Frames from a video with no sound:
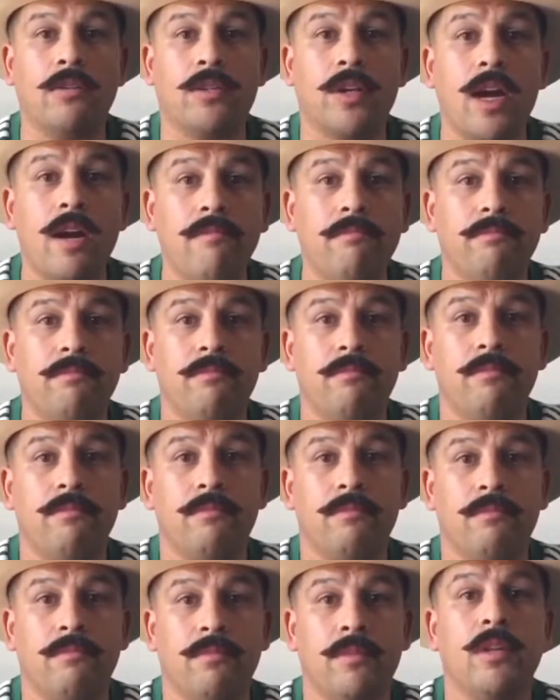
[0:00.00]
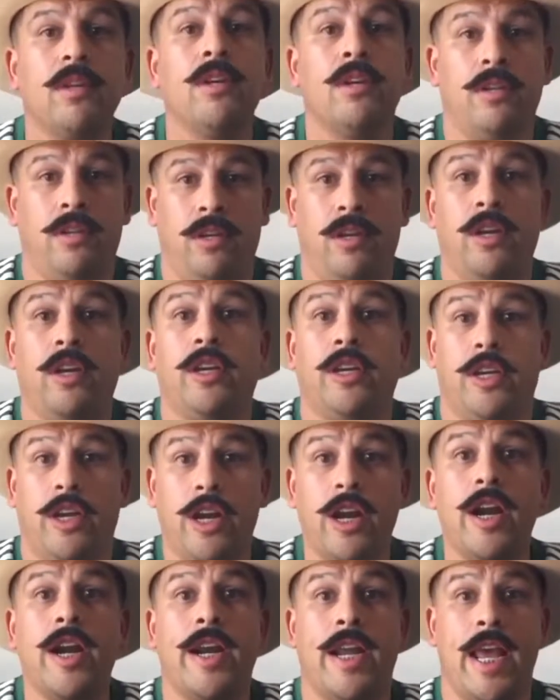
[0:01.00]
Trump,
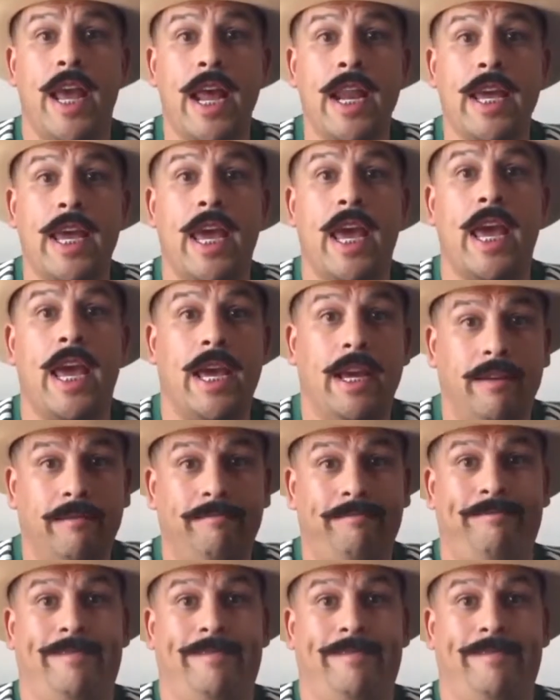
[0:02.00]
you're an idiot.